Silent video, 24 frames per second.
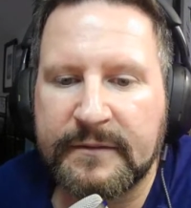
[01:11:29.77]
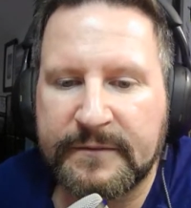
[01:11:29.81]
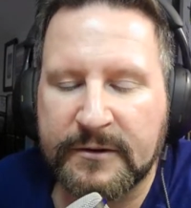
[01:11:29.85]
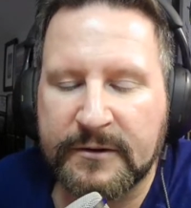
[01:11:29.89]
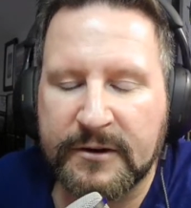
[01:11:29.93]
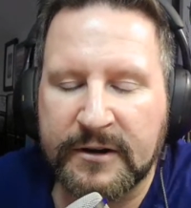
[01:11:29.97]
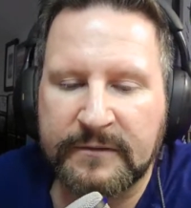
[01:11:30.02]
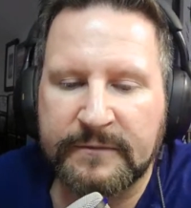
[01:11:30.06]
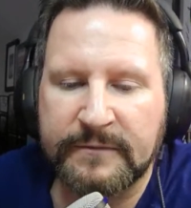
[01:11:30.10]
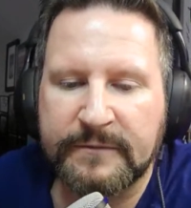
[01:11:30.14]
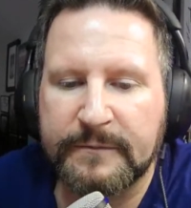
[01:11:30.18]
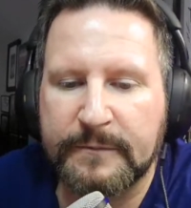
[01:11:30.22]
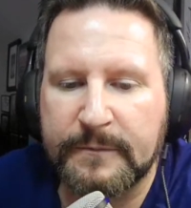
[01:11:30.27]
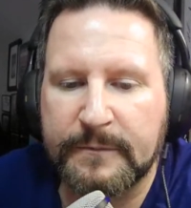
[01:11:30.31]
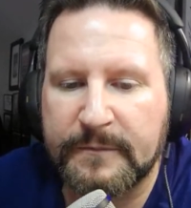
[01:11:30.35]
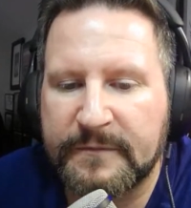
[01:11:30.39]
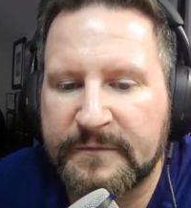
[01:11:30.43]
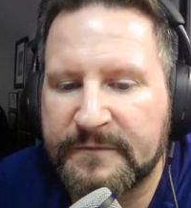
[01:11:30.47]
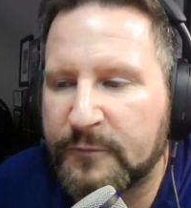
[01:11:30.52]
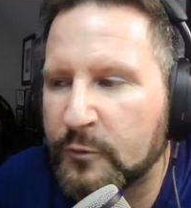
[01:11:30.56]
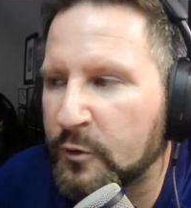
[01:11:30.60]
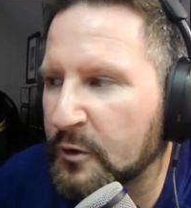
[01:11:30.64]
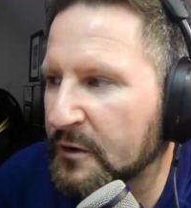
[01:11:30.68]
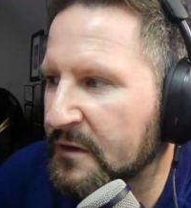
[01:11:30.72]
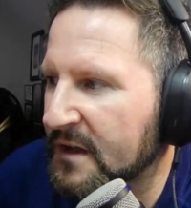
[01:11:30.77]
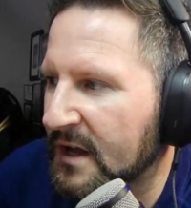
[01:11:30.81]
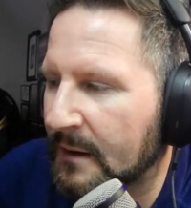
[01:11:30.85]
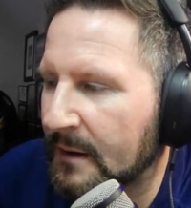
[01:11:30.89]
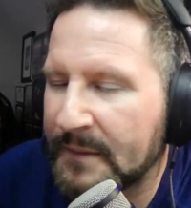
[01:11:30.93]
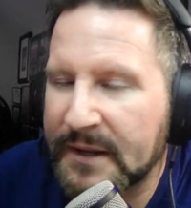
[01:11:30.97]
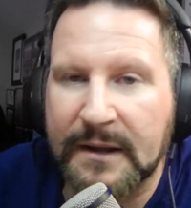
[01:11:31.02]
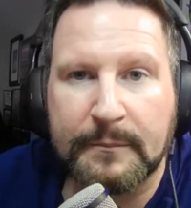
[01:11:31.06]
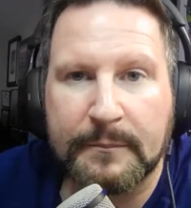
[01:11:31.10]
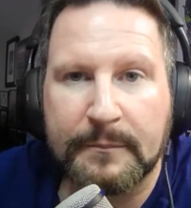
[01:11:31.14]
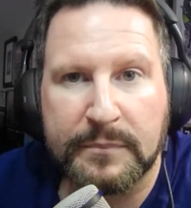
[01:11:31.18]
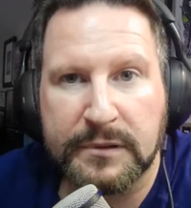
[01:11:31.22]
very
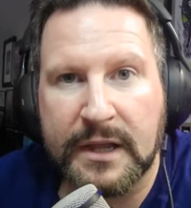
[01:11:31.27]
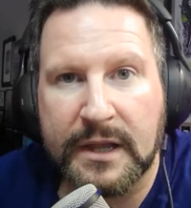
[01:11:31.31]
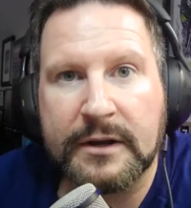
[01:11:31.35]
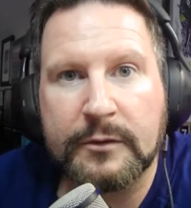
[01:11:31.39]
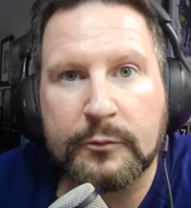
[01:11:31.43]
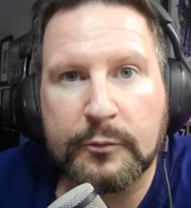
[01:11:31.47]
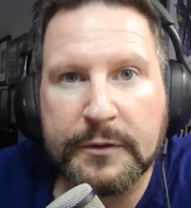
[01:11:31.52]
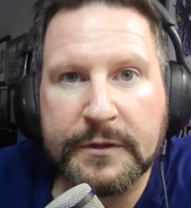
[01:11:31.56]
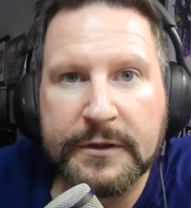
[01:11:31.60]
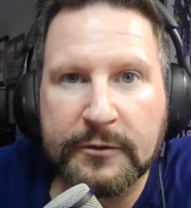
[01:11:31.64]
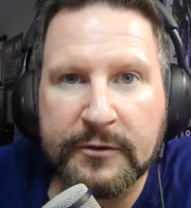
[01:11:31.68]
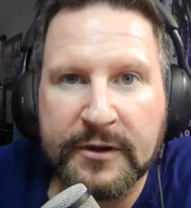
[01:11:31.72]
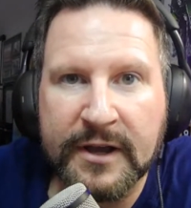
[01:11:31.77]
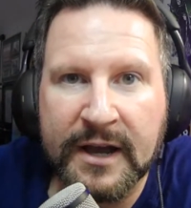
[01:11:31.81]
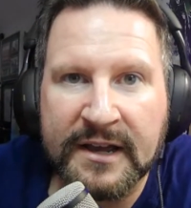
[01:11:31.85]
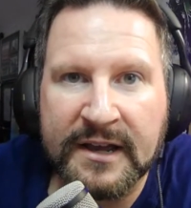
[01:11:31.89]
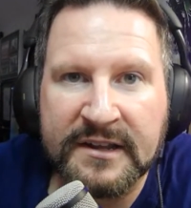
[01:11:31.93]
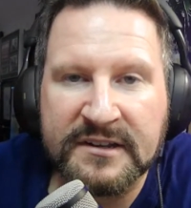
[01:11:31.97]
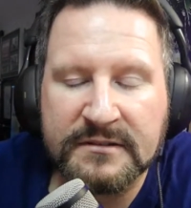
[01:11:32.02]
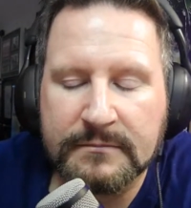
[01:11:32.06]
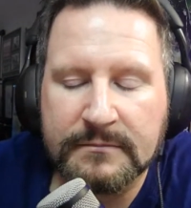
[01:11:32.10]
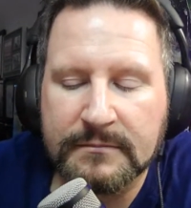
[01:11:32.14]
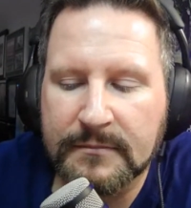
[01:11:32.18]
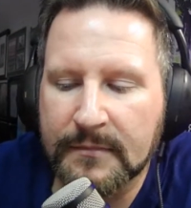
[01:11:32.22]
forthcoming and blunt with you guys.